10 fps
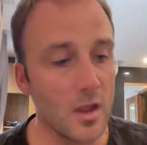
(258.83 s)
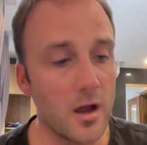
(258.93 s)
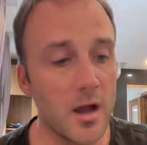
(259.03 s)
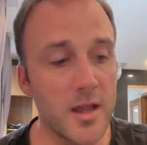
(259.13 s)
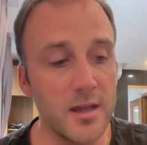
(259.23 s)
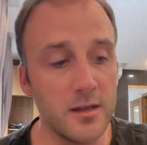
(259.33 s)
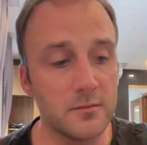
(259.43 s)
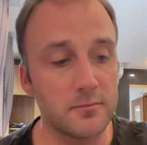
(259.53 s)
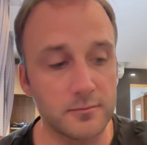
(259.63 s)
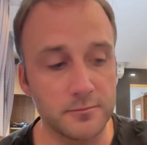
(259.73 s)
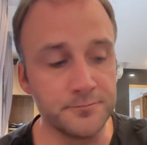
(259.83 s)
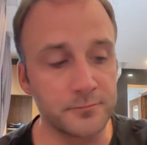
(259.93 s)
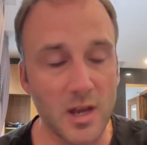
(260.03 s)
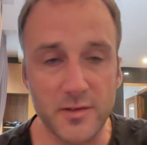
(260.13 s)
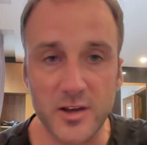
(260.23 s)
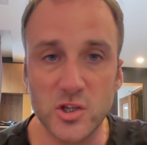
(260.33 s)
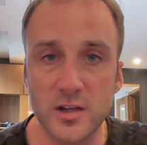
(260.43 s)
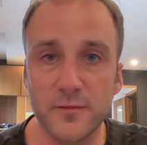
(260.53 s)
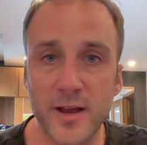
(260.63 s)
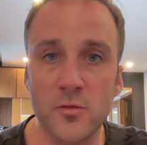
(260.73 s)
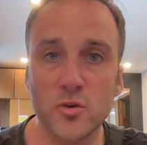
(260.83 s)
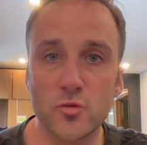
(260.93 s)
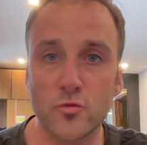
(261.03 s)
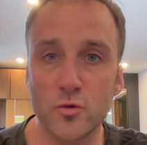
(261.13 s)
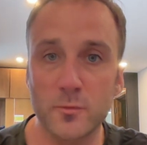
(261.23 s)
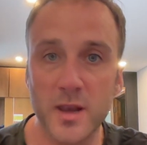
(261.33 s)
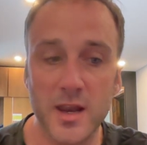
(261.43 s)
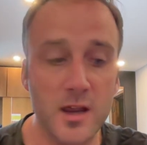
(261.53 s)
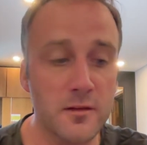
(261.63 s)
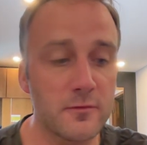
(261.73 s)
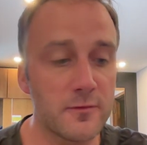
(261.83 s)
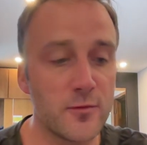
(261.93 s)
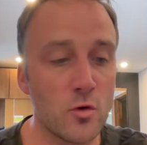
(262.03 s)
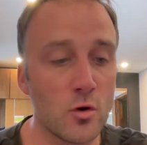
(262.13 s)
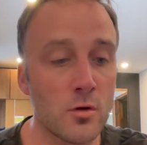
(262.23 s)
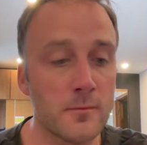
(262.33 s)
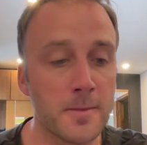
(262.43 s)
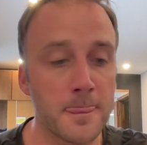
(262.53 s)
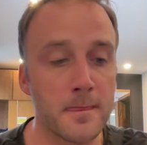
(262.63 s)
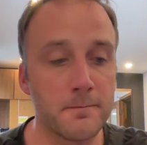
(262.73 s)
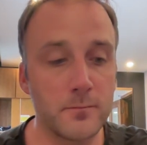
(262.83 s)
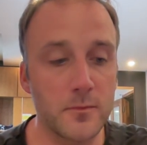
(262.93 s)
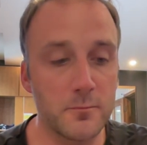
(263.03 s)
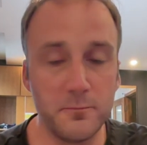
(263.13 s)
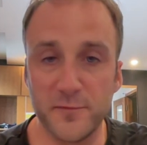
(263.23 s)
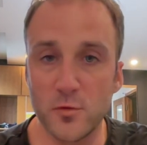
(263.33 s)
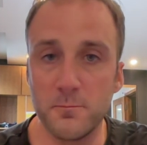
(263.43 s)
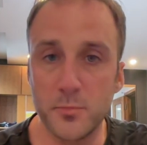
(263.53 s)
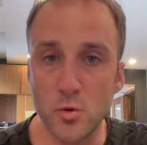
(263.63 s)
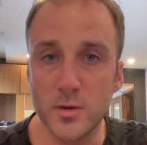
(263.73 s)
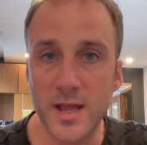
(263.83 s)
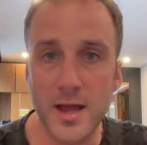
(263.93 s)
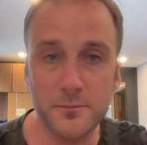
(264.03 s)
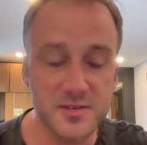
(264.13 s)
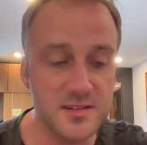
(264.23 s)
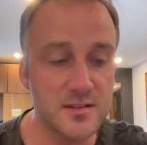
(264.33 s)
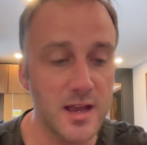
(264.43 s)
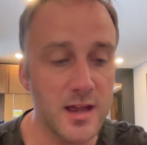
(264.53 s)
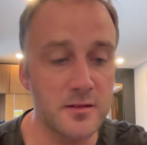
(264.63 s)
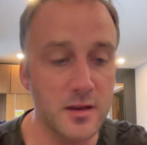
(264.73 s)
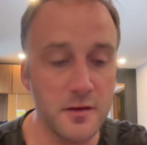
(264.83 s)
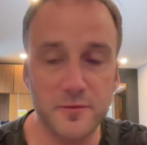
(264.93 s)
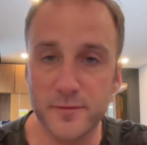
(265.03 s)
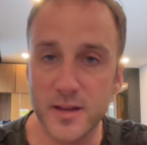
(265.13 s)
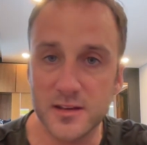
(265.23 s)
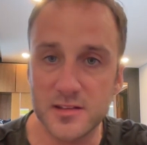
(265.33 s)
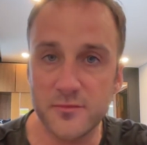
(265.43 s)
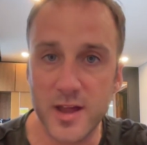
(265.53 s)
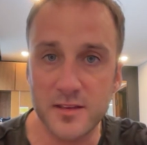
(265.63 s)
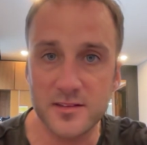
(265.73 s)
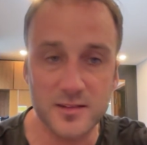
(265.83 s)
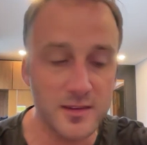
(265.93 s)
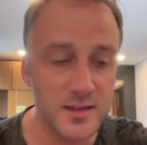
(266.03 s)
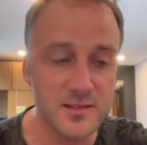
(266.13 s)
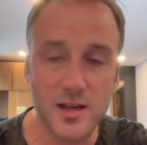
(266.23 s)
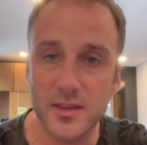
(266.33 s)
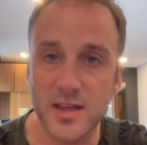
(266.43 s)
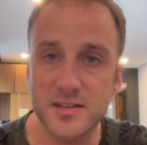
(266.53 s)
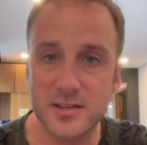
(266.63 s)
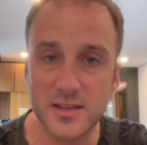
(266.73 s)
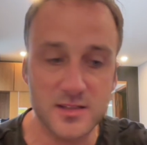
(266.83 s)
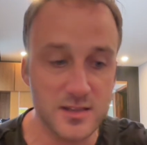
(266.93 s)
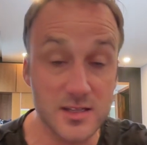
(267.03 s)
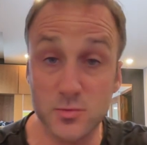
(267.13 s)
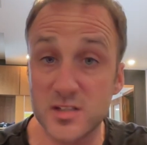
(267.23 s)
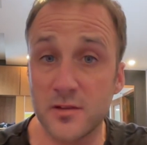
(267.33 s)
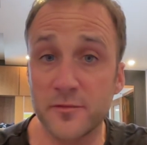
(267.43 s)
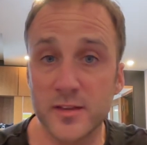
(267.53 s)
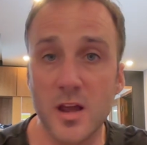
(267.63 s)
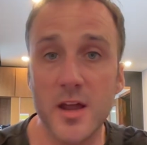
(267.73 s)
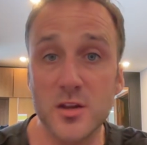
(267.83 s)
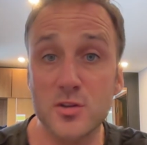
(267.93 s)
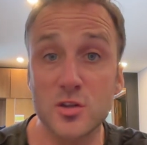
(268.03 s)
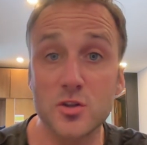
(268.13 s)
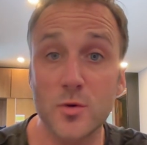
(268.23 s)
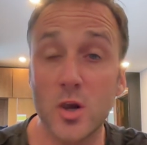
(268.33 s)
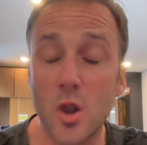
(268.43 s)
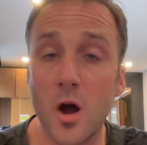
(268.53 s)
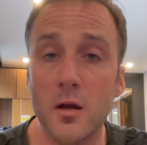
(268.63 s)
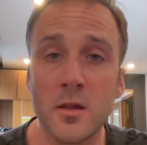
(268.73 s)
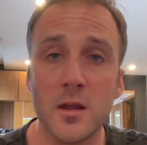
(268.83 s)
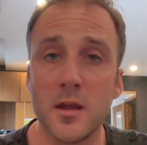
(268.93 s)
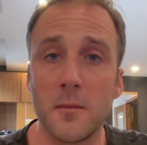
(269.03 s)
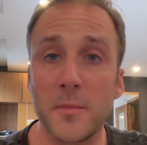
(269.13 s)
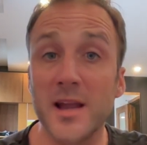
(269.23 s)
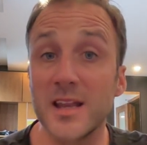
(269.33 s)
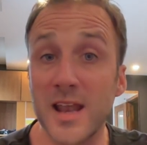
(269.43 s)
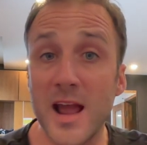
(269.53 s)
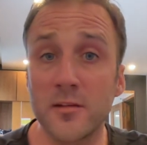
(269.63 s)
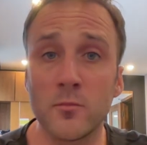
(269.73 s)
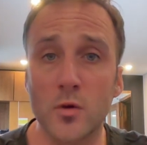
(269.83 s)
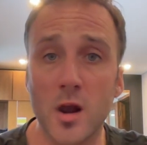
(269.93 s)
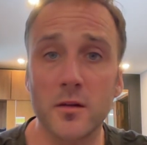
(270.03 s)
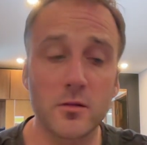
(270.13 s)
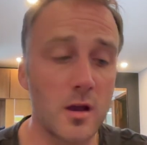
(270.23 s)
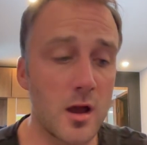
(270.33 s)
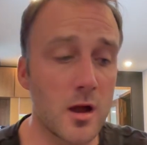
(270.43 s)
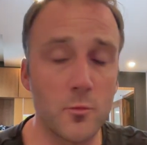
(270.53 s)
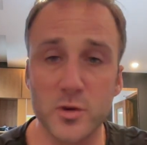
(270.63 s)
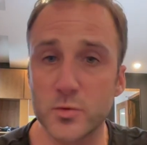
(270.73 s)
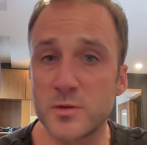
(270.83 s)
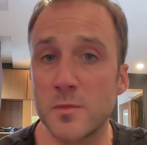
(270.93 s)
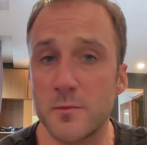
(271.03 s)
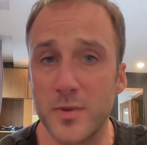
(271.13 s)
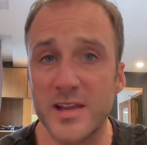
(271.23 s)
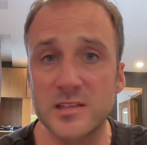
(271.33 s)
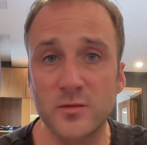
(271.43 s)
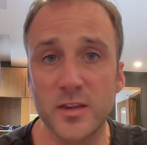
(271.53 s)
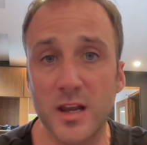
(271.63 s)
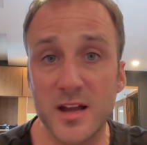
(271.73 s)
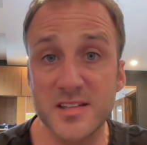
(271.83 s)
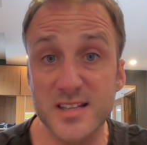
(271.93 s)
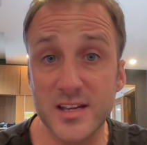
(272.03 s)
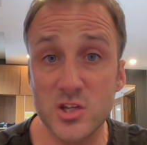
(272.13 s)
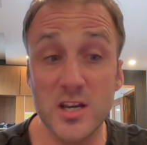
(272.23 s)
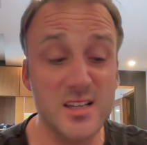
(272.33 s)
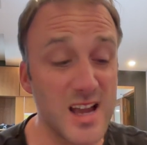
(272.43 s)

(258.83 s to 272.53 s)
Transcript: I've actually found a group here for boot camps and fitness events and things like this. So this was something that I used to do a lot back in Edinburgh, which was my base for the last 6 years.